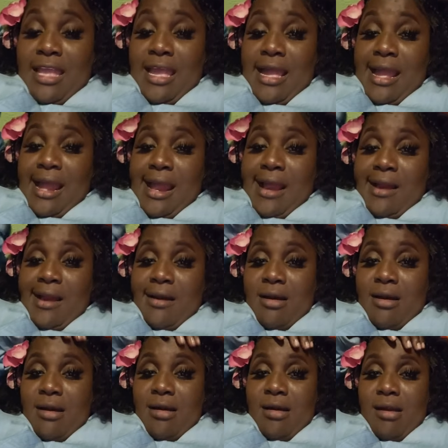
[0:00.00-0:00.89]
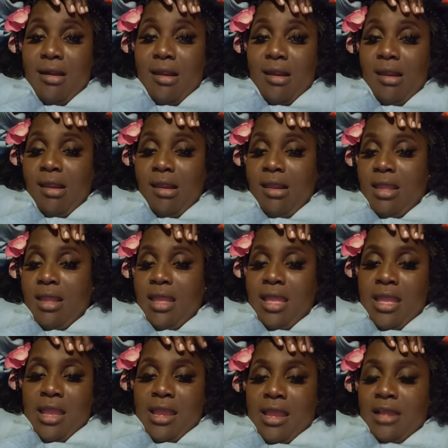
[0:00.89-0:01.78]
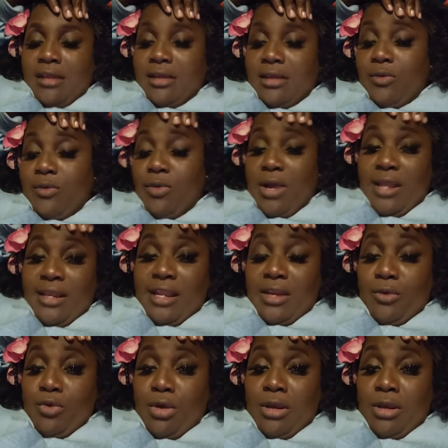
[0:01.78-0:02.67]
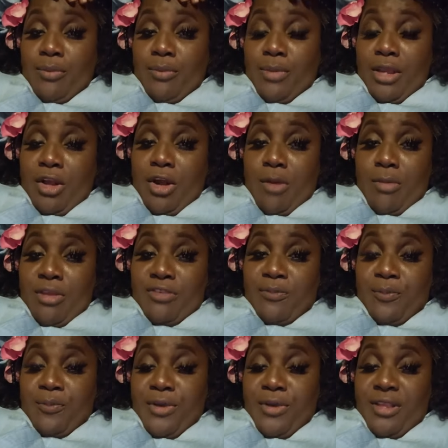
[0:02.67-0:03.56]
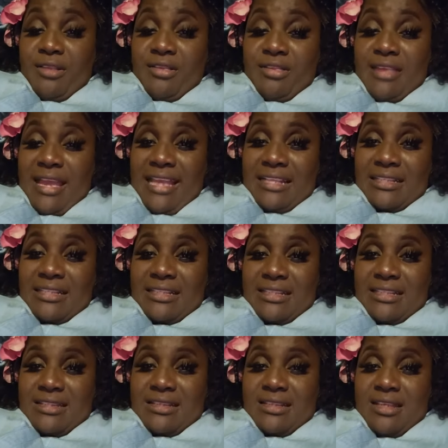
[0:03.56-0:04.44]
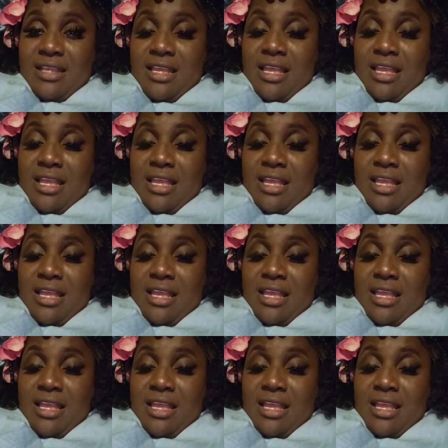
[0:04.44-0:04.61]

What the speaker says: yeah. The one and only, big up Miss Princess.